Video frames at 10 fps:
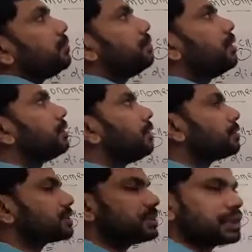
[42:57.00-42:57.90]
double bond
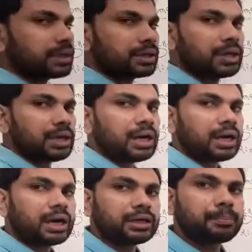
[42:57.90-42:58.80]
oxygen,
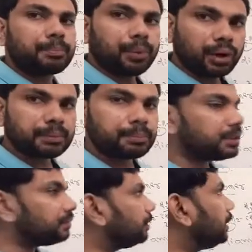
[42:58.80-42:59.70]
and
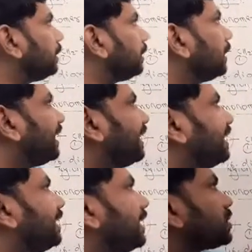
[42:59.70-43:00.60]
bond
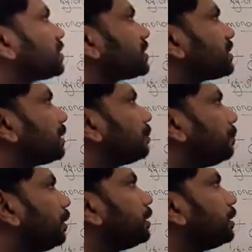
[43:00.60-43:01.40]
between NH